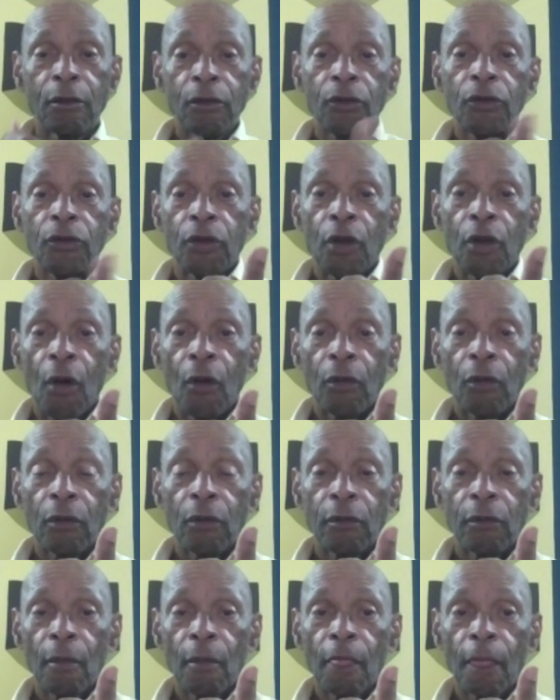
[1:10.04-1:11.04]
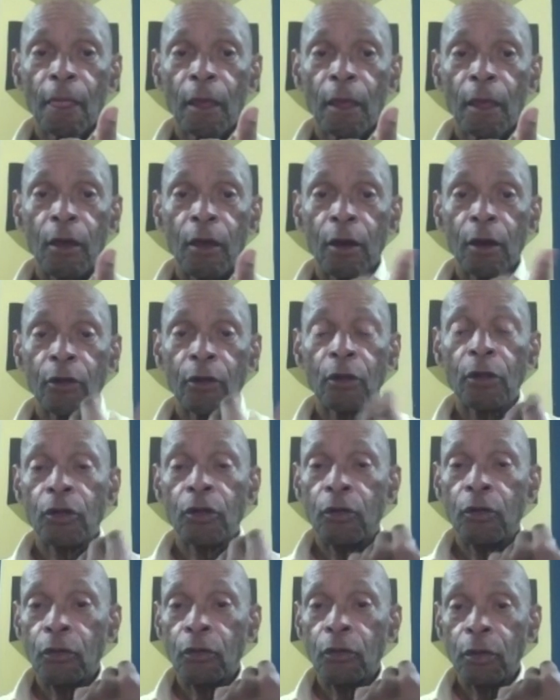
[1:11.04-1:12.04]
you know, you're going to,
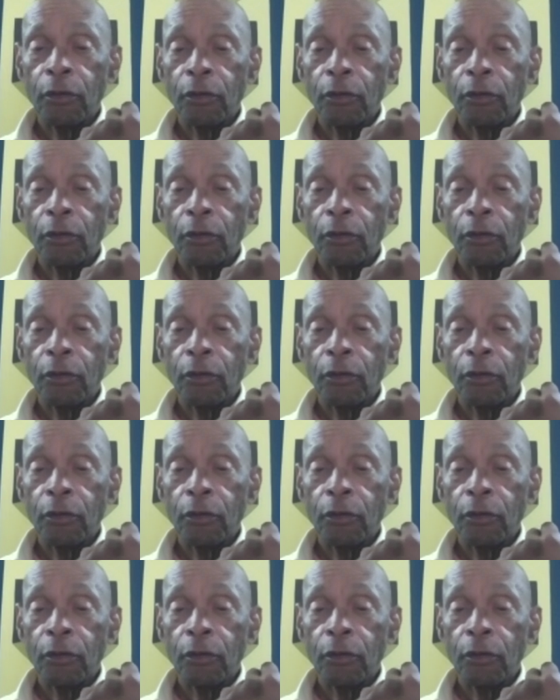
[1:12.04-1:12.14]
you,